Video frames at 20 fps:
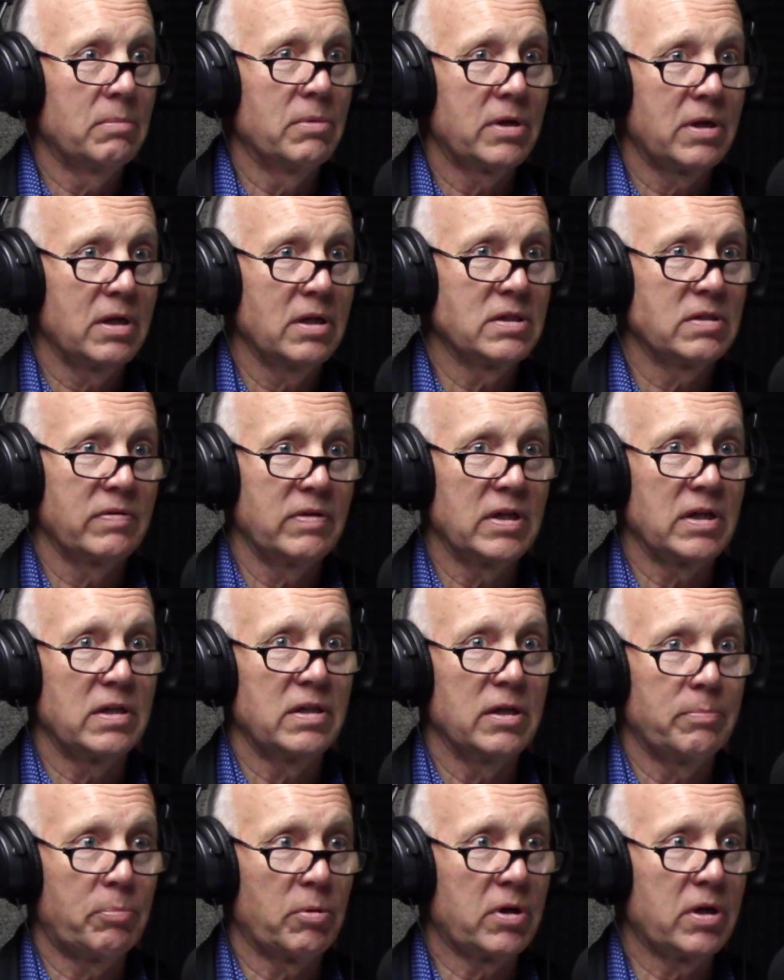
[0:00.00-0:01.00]
Because of
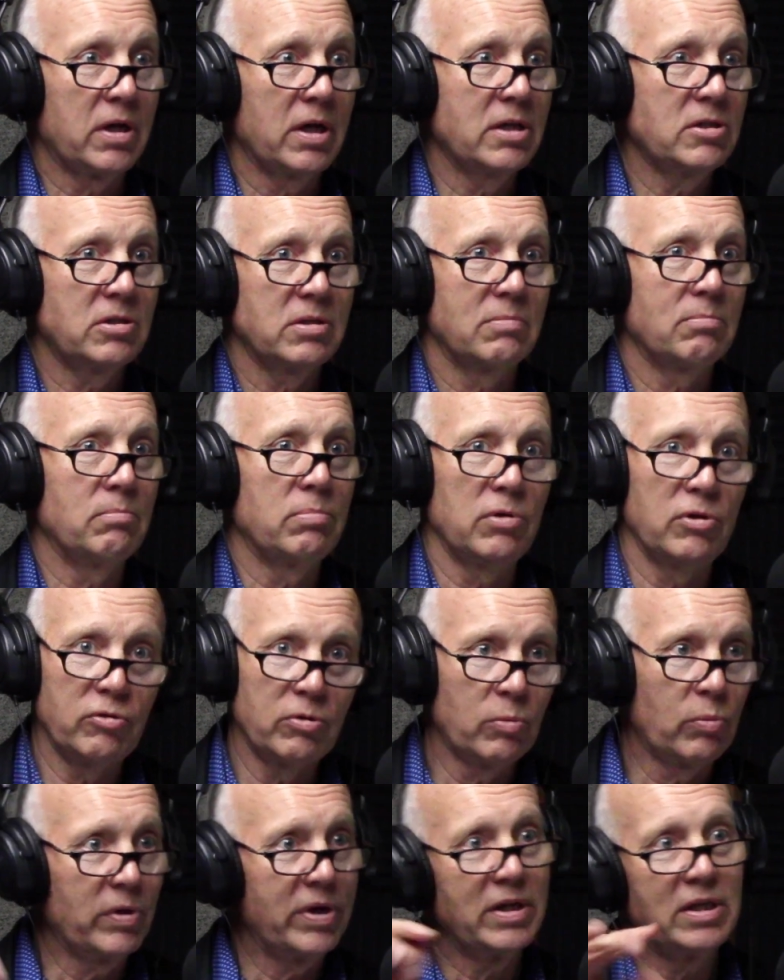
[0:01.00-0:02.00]
the percussion blew
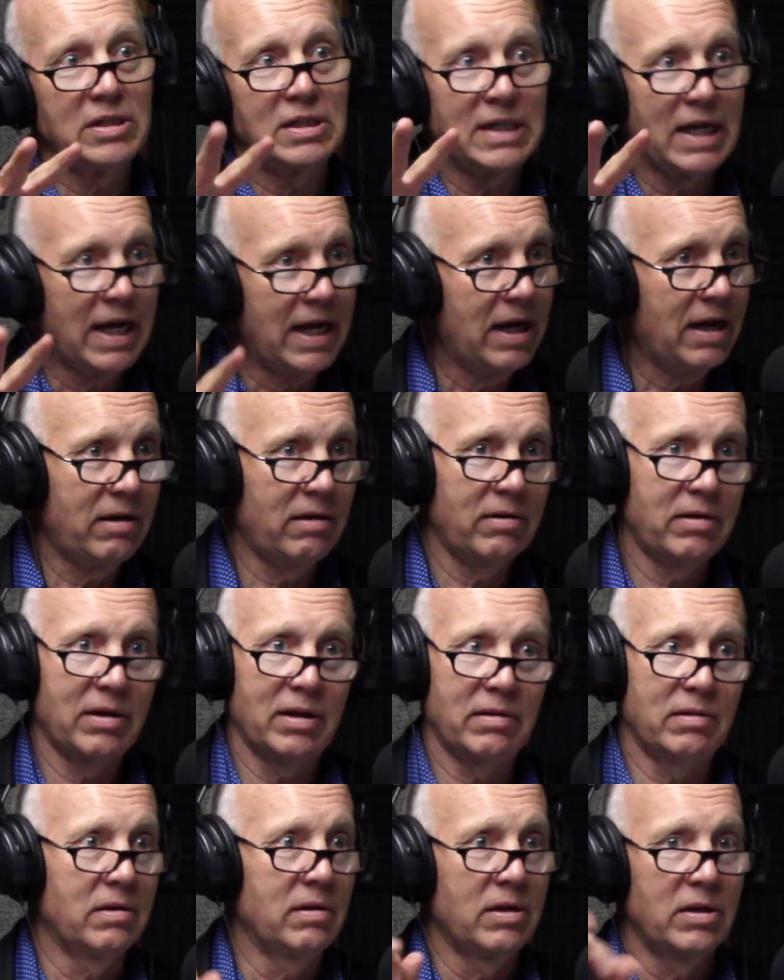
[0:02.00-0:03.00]
the windows out,
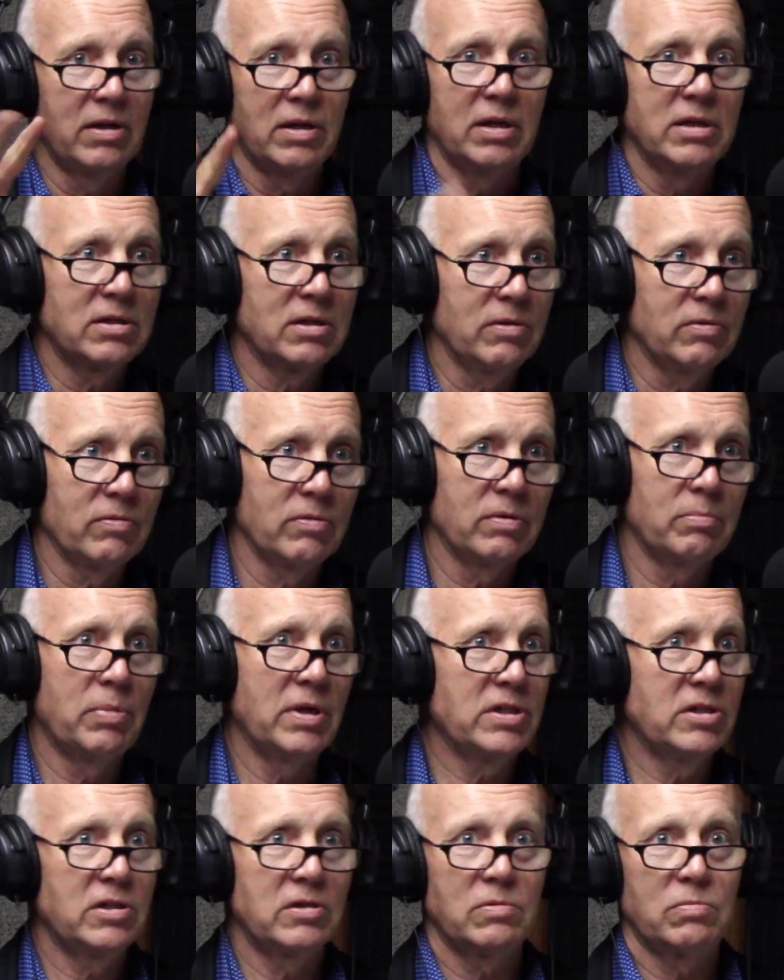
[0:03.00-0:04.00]
and so the
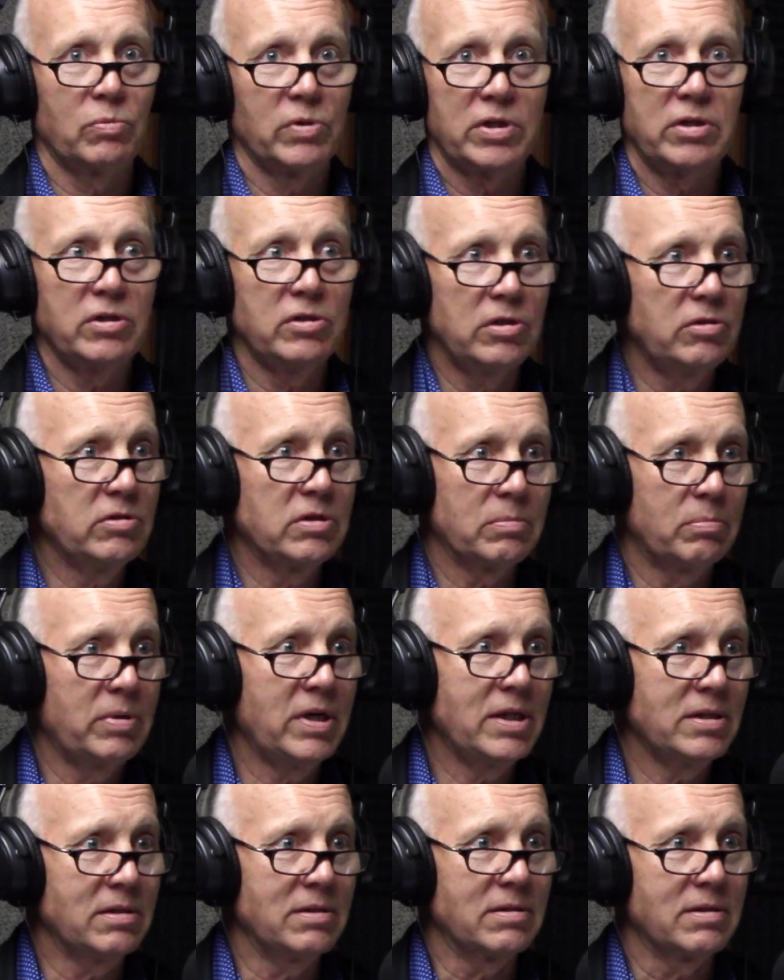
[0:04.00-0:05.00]
buses, we couldn't use the
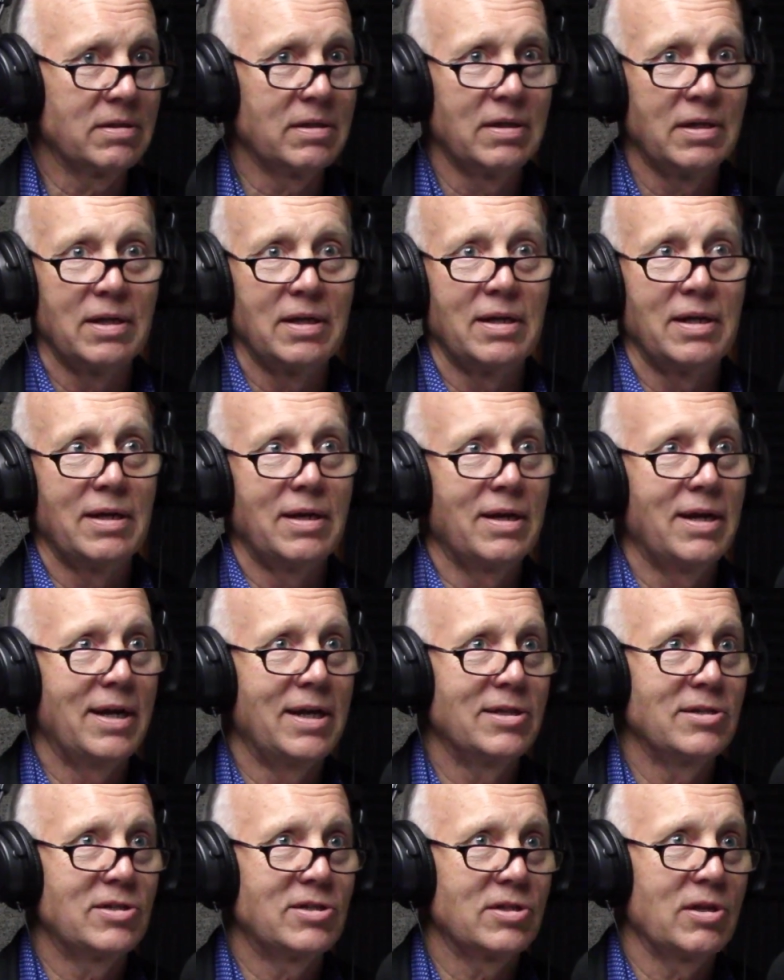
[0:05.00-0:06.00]
buses.
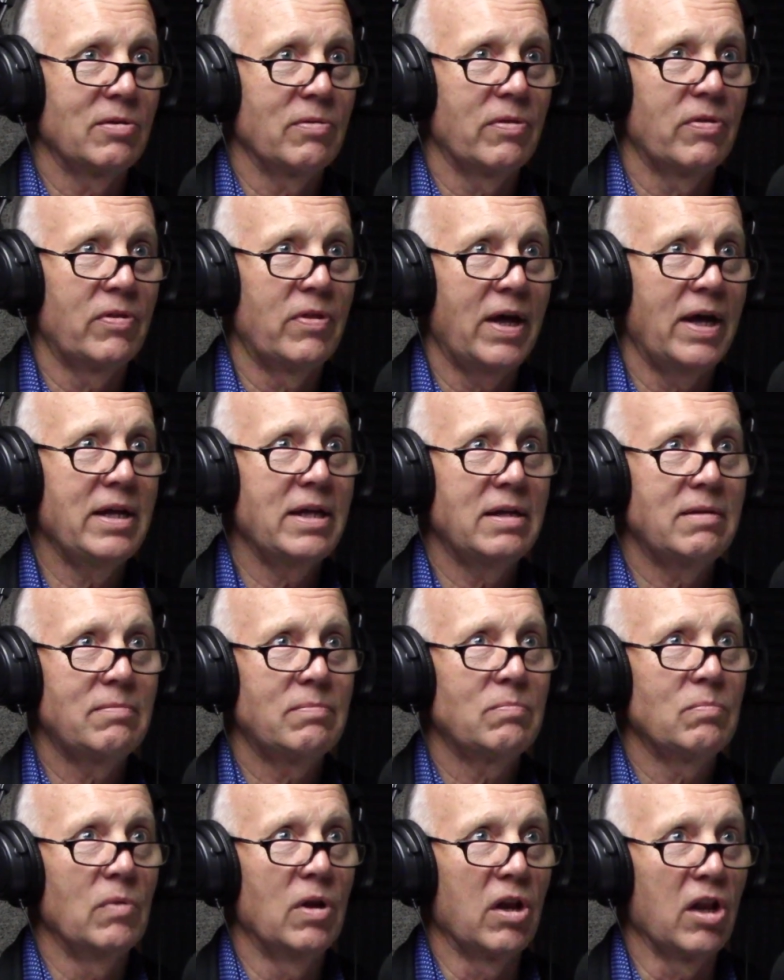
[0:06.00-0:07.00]
And so they
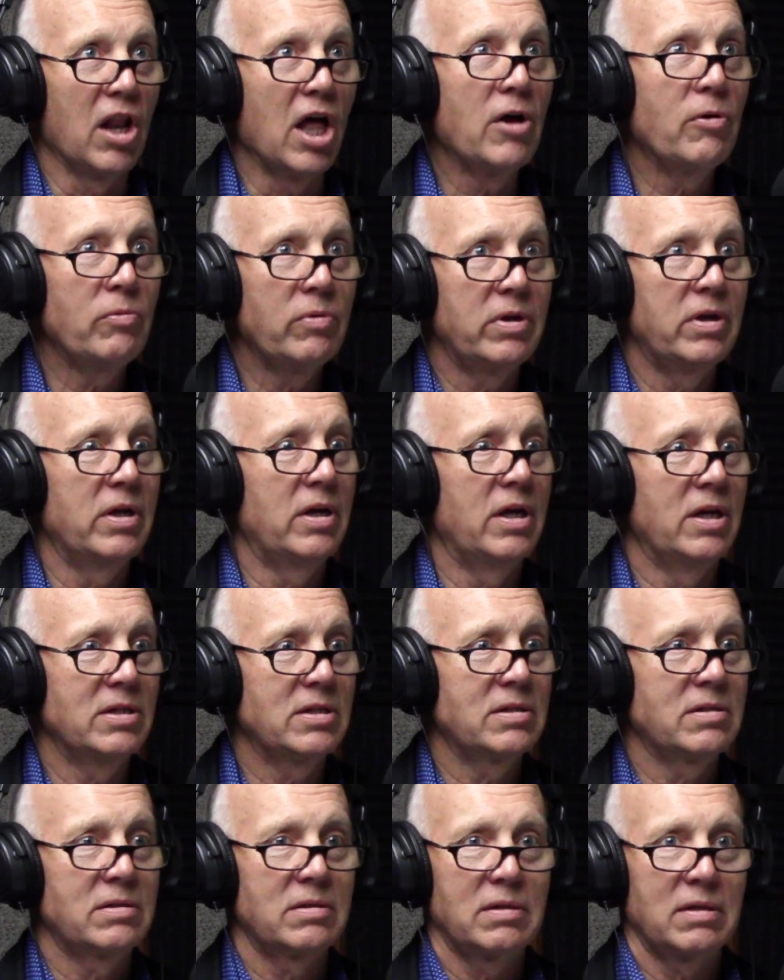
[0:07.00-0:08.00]
loaned
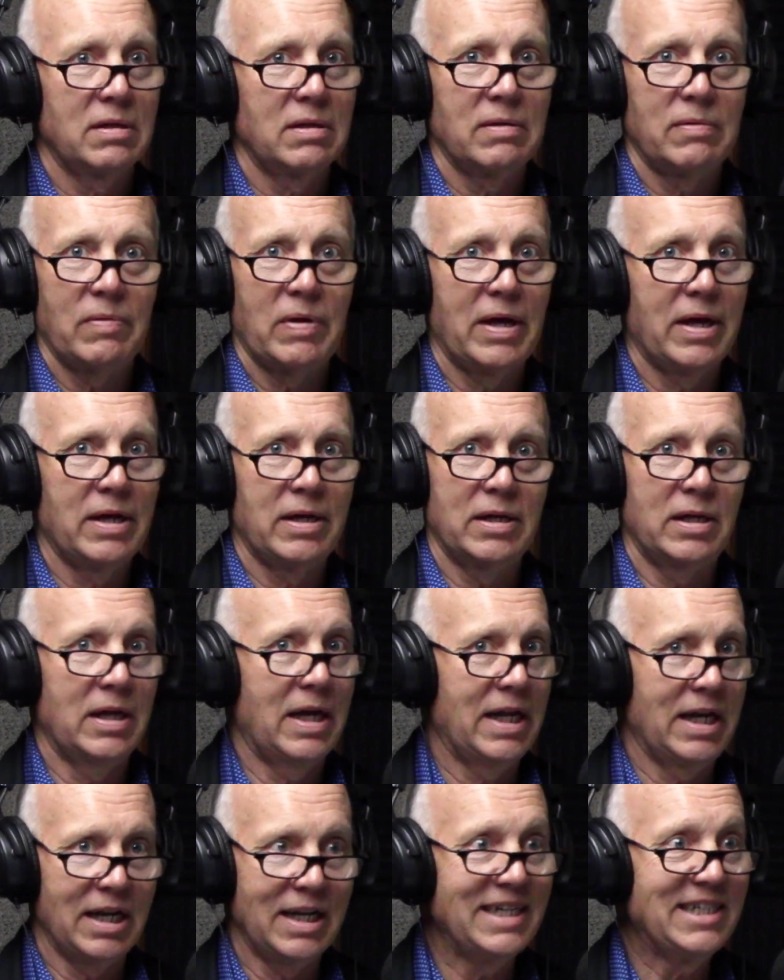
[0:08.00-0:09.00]
us
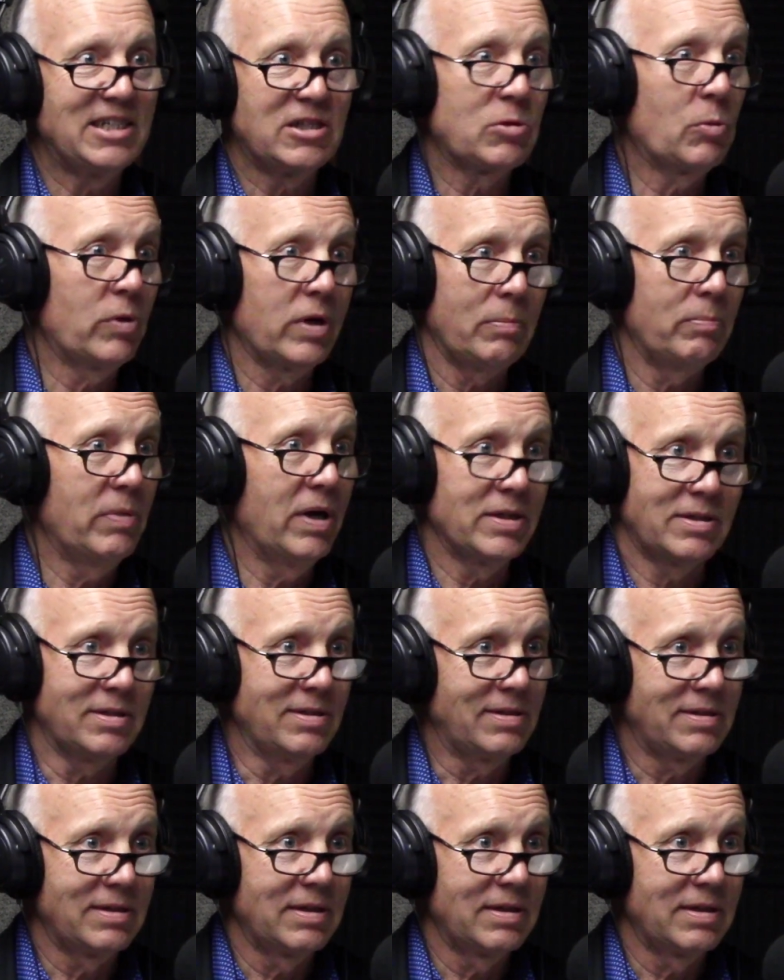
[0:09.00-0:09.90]
at least 20 buses.